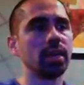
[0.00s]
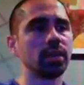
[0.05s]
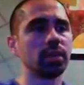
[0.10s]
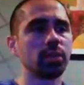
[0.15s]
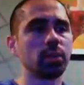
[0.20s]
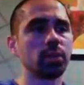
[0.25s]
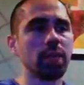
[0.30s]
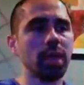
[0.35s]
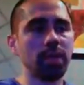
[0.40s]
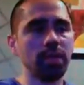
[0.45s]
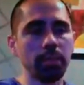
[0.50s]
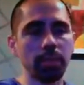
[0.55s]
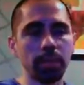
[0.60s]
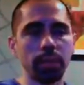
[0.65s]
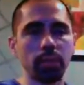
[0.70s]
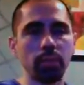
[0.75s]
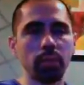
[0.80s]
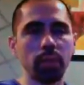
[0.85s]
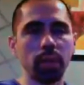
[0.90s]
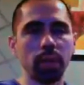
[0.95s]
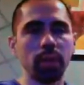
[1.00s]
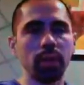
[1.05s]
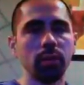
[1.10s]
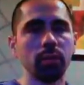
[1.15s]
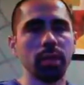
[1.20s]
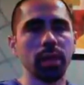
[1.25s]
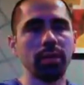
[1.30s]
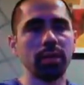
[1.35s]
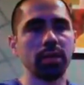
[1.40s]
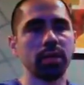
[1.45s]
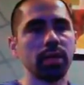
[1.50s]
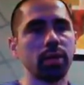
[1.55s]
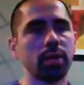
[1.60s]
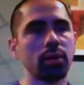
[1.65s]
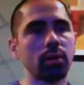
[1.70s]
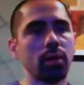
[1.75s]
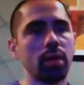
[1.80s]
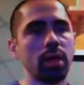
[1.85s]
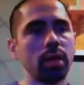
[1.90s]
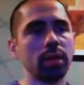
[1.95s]
So we have it put away. We have it in the
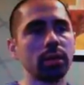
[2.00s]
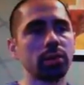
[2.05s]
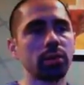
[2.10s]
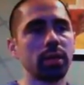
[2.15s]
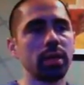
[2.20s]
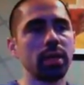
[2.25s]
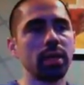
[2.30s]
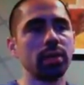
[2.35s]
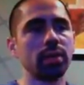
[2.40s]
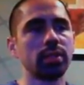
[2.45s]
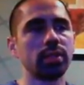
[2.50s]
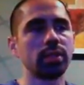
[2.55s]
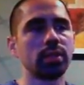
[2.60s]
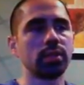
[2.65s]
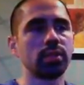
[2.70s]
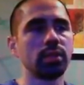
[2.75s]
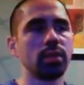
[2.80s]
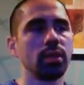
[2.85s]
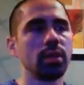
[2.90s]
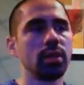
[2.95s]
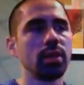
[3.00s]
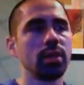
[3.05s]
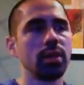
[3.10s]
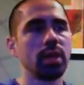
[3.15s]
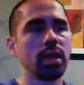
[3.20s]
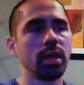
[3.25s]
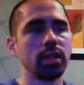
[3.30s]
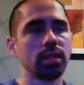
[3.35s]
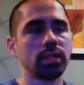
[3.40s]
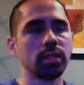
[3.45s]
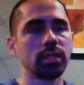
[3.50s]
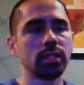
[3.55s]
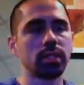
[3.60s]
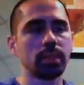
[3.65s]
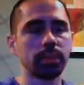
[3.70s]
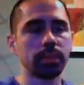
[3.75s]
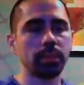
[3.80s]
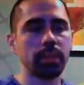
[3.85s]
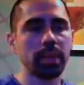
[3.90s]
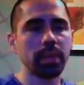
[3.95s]
garage right now until she
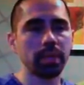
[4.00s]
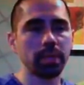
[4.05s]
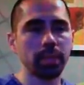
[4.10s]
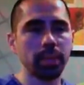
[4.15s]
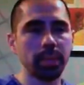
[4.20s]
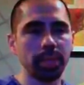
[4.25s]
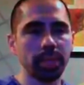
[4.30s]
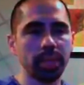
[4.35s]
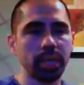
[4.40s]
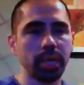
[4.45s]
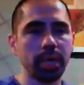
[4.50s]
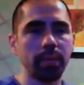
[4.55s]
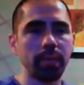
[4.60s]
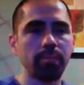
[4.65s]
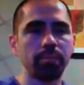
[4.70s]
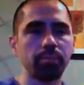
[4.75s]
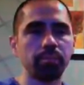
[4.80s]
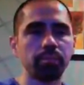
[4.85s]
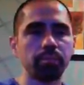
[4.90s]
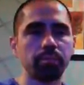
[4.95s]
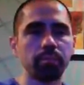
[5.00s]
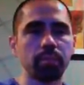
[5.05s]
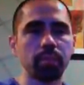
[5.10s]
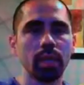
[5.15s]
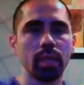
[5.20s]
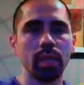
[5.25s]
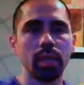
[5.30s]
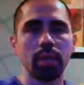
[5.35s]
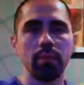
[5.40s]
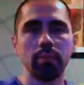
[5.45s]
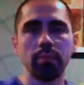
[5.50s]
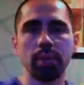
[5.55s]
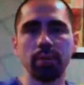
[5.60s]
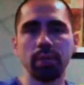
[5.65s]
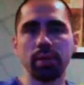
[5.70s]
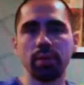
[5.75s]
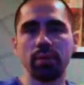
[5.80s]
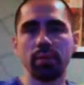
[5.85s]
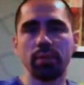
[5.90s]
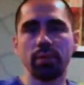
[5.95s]
stops by to pick it up.
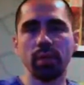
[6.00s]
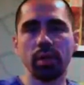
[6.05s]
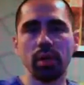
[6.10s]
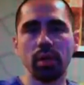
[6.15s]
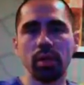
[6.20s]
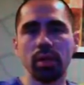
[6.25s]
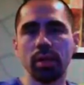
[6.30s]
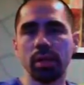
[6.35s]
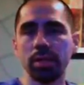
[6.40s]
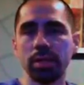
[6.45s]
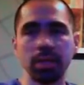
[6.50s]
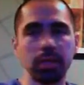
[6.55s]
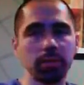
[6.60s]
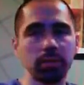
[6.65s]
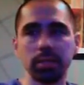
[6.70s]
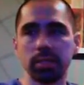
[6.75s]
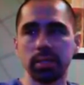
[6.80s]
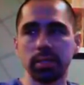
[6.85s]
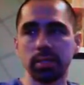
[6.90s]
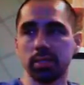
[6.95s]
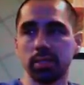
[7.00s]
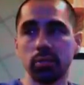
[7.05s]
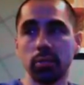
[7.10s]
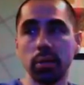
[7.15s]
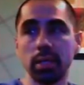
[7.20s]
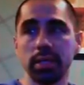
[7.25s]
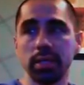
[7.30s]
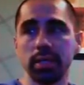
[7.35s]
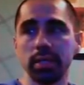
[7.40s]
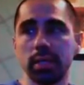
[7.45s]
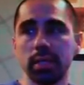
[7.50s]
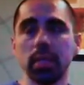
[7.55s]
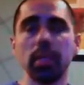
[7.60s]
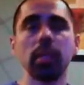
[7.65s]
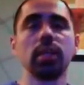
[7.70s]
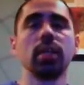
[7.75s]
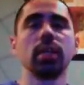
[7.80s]
But overall, I mean, it was just crazy.